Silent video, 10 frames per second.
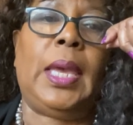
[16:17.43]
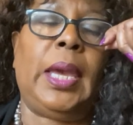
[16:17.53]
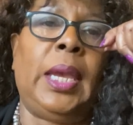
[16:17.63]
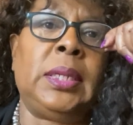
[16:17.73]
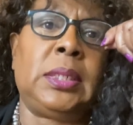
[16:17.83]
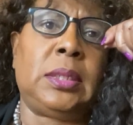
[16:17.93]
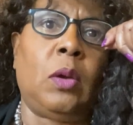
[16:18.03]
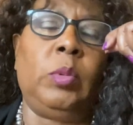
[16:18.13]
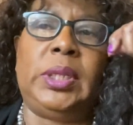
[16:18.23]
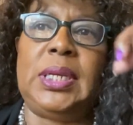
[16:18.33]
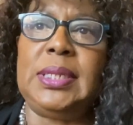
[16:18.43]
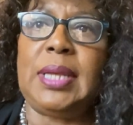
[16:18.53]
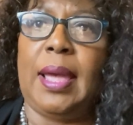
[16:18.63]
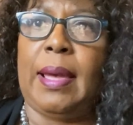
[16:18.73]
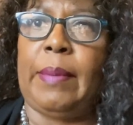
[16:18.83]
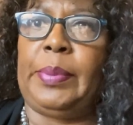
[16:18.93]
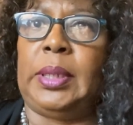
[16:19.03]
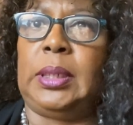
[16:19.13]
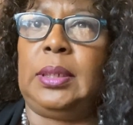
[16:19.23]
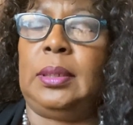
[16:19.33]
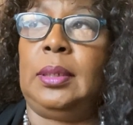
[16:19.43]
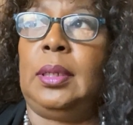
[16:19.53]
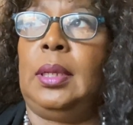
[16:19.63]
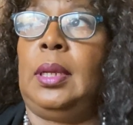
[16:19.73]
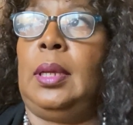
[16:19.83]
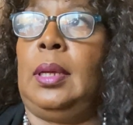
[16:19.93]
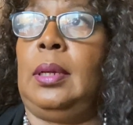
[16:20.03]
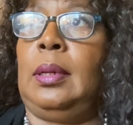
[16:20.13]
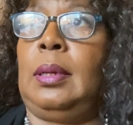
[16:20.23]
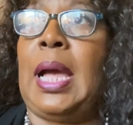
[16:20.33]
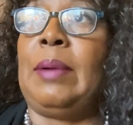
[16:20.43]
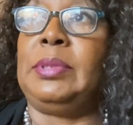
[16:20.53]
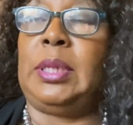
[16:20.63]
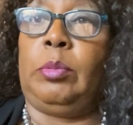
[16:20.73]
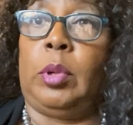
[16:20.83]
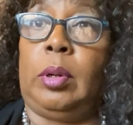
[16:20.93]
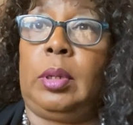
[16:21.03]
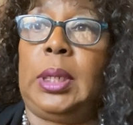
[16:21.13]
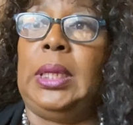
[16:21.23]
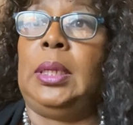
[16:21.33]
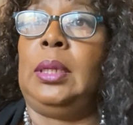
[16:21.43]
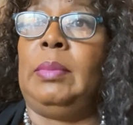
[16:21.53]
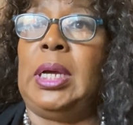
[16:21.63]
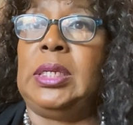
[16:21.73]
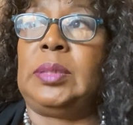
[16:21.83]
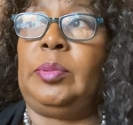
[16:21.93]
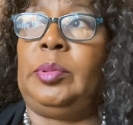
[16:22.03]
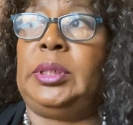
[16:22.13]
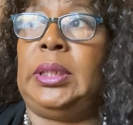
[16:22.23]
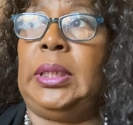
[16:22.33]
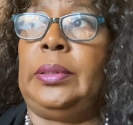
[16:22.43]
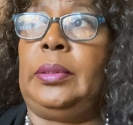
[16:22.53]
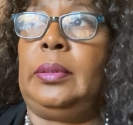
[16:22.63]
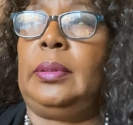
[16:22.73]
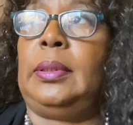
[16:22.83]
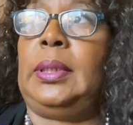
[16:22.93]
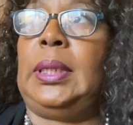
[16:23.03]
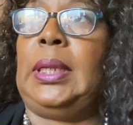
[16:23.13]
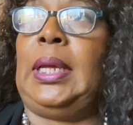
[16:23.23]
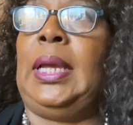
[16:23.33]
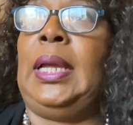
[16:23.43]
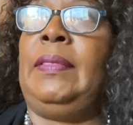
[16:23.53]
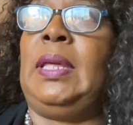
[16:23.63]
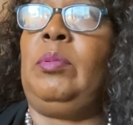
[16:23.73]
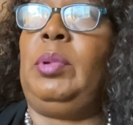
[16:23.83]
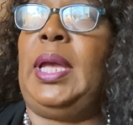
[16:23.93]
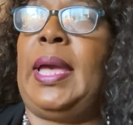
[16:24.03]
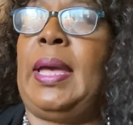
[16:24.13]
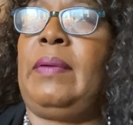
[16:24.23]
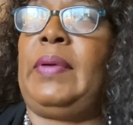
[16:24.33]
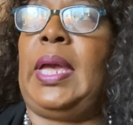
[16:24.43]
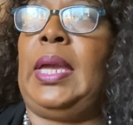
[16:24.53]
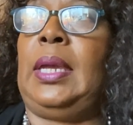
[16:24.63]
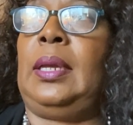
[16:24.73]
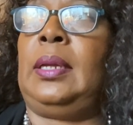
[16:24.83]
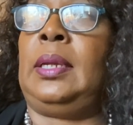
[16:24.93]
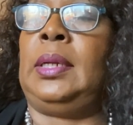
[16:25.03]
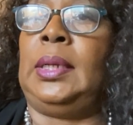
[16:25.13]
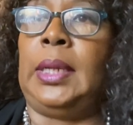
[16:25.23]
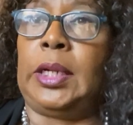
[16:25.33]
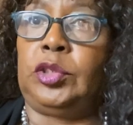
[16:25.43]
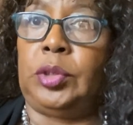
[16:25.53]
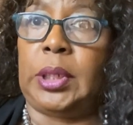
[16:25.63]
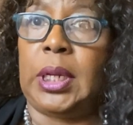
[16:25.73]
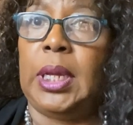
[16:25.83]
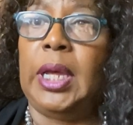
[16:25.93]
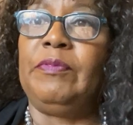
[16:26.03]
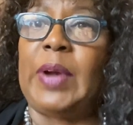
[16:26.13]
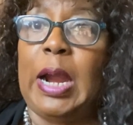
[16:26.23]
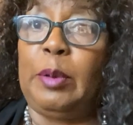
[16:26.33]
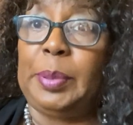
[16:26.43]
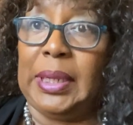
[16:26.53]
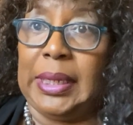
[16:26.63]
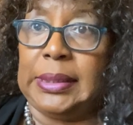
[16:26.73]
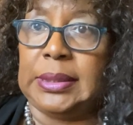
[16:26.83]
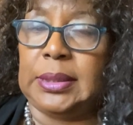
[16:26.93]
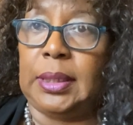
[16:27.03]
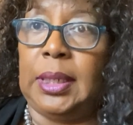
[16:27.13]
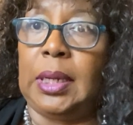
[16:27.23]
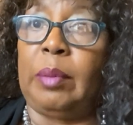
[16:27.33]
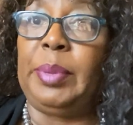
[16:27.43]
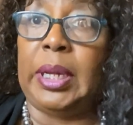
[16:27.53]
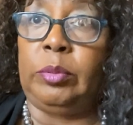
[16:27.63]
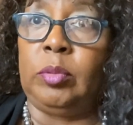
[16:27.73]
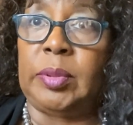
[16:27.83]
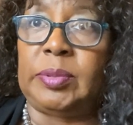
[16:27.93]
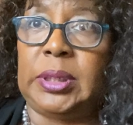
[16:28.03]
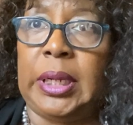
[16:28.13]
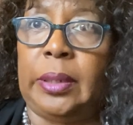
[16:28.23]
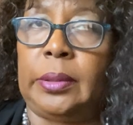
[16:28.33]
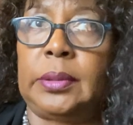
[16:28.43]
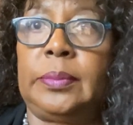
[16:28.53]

And so when this happened, I was at work, my husband was here, and then we have an electric fireplace in our bedroom upstairs.